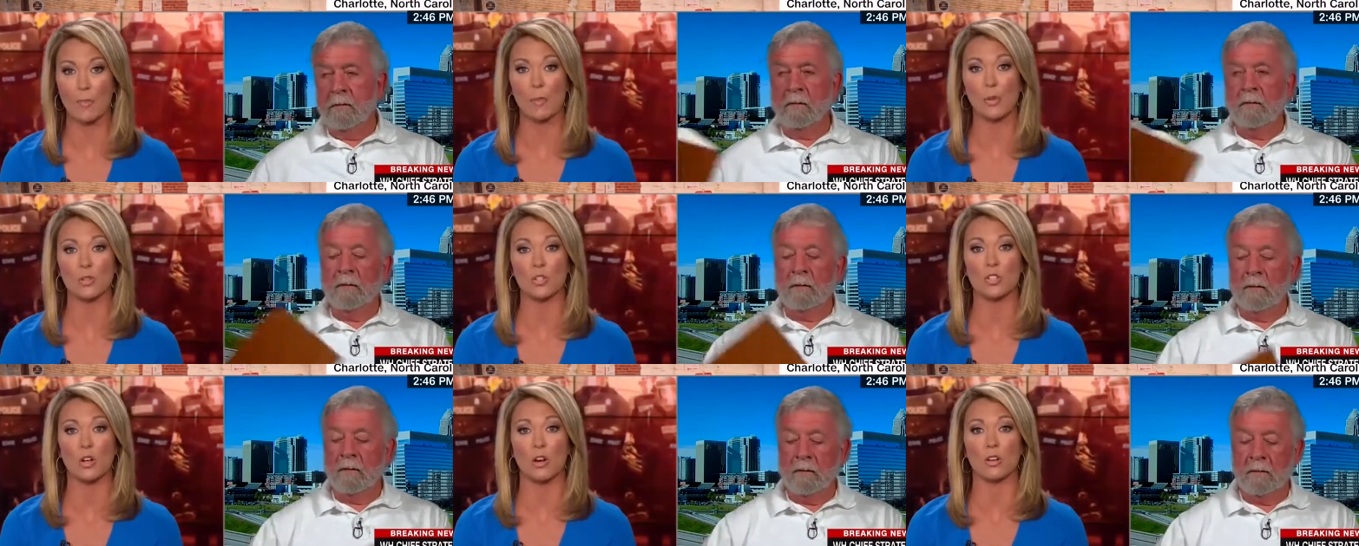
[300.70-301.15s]
Speaker 1: Uh,
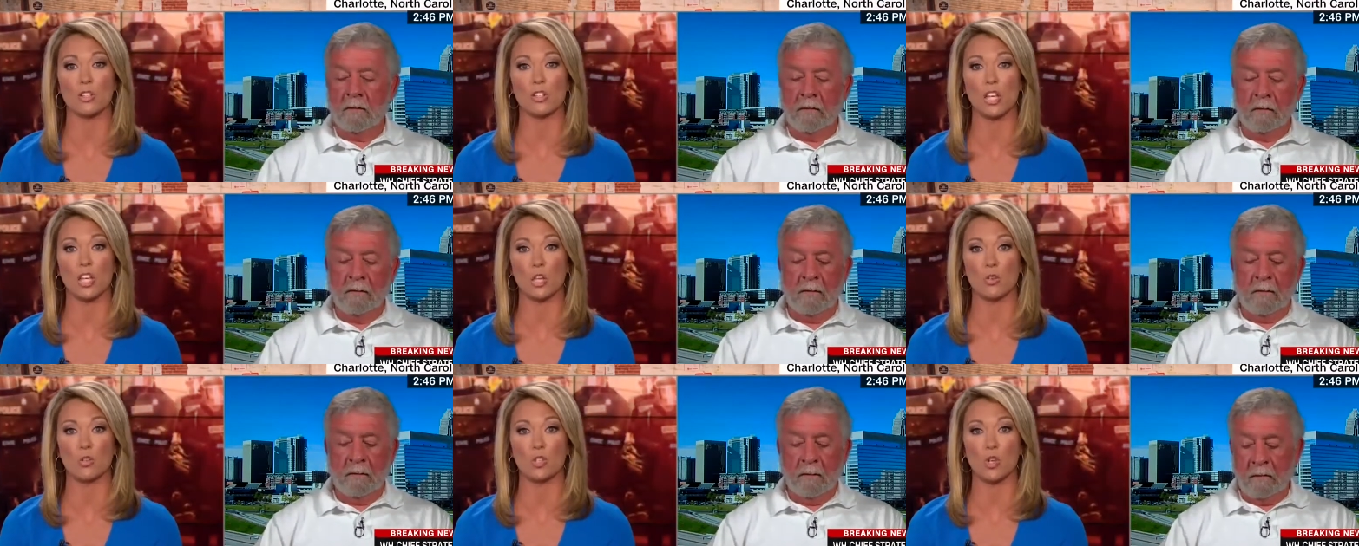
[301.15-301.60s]
Bill Starnes,
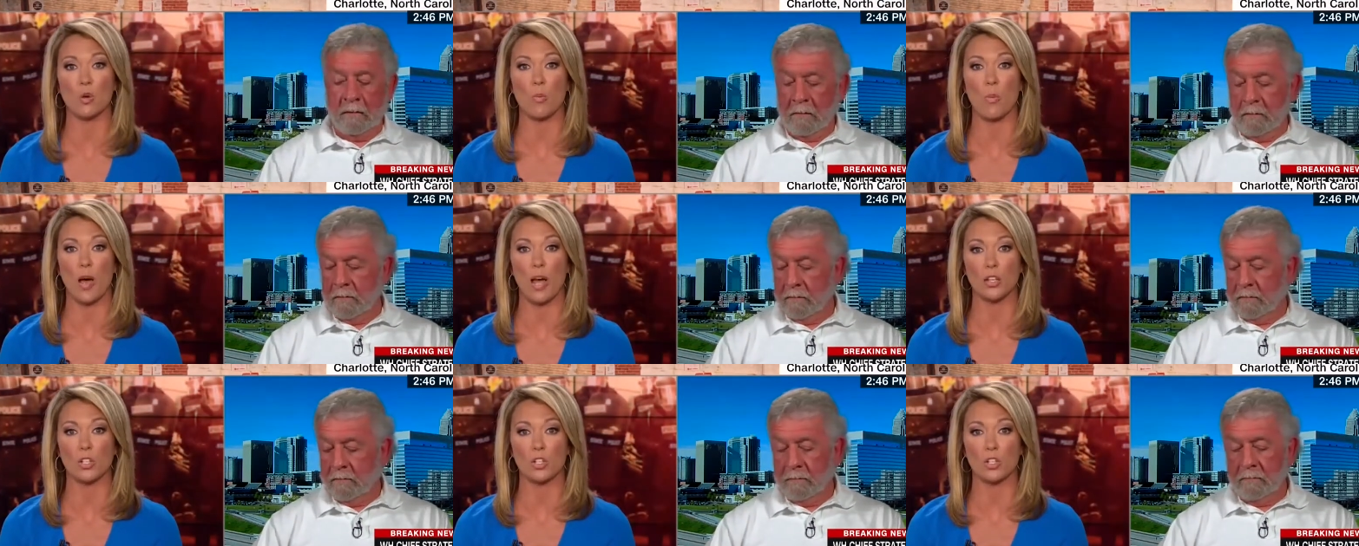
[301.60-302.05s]
thank you so
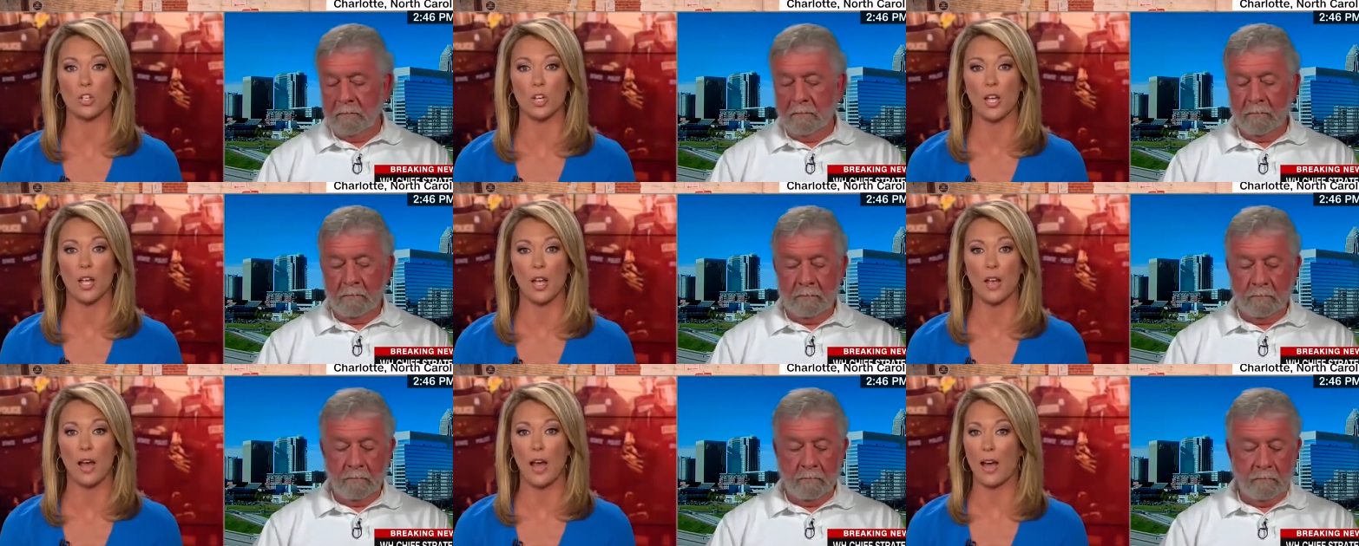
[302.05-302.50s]
much.
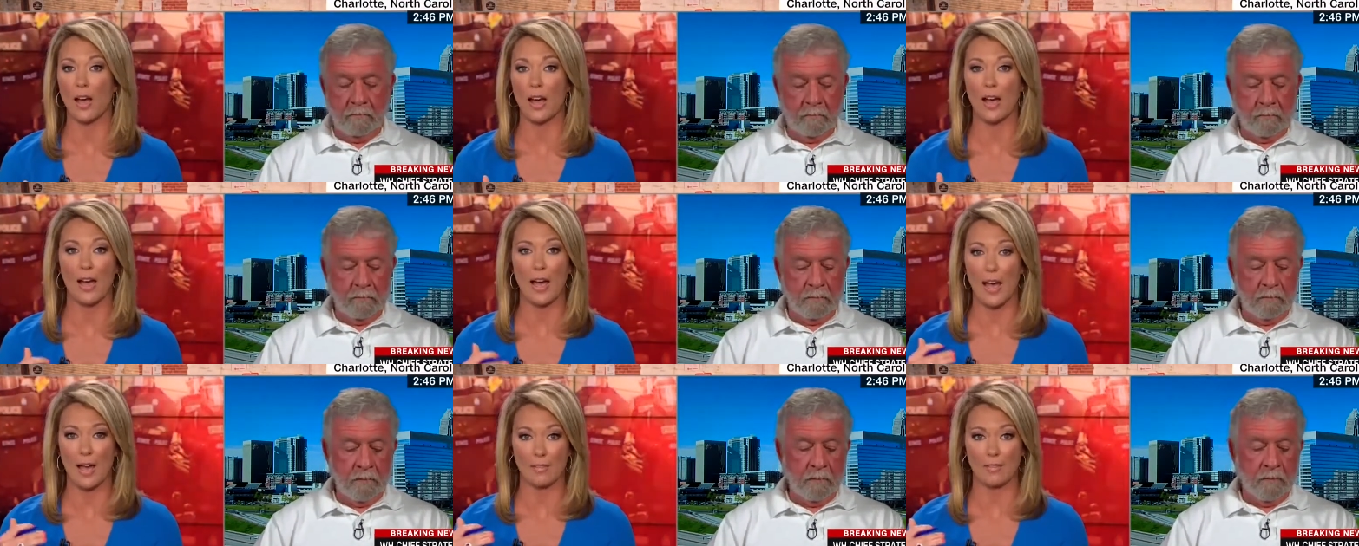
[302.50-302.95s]
Uh, I,
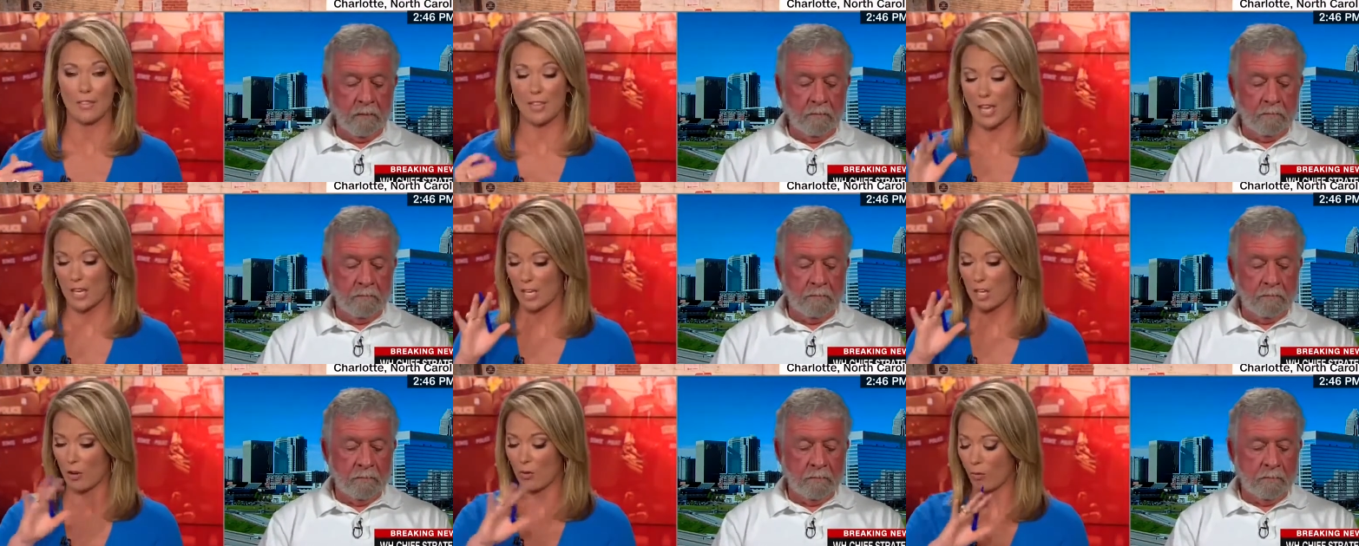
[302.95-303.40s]
I,
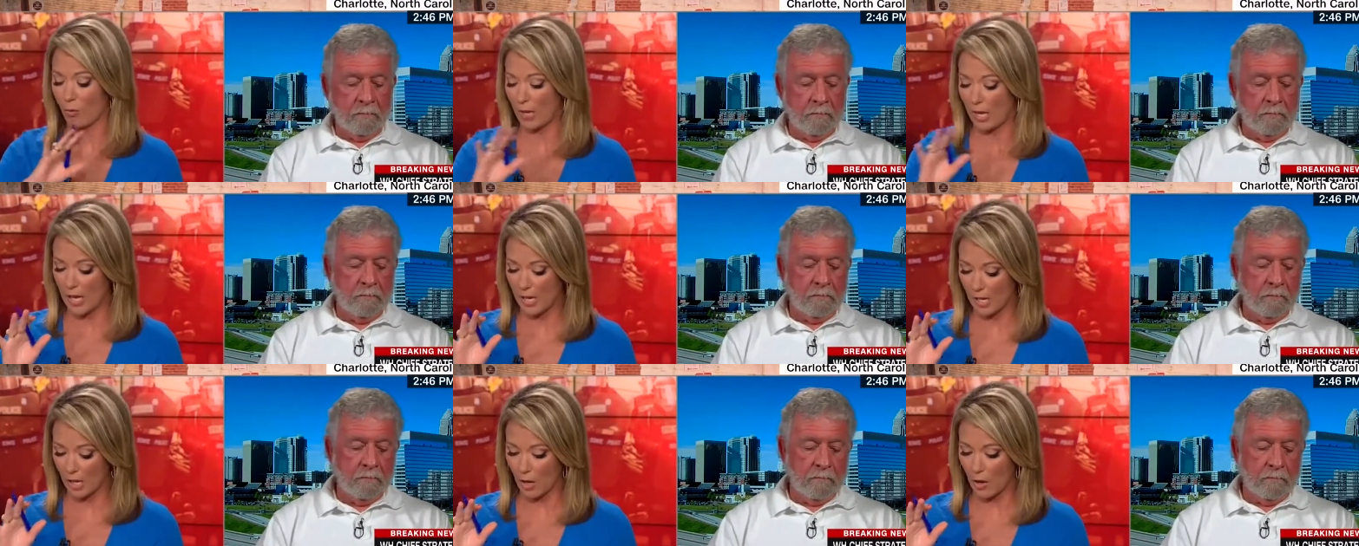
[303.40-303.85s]
thank you. We
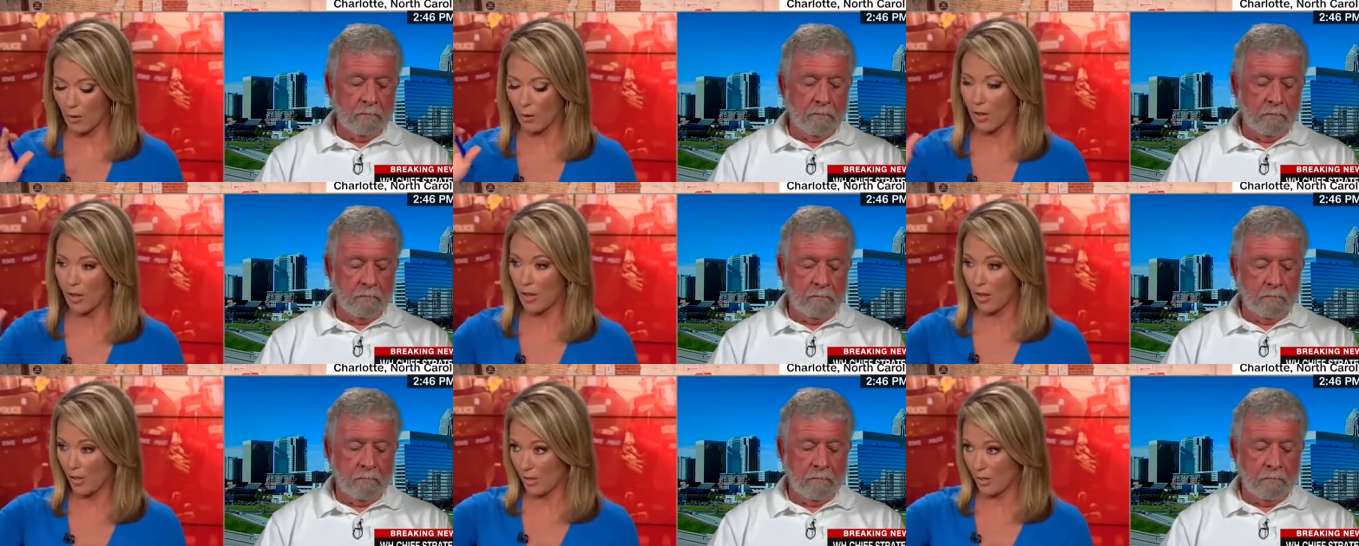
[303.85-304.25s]
got to go.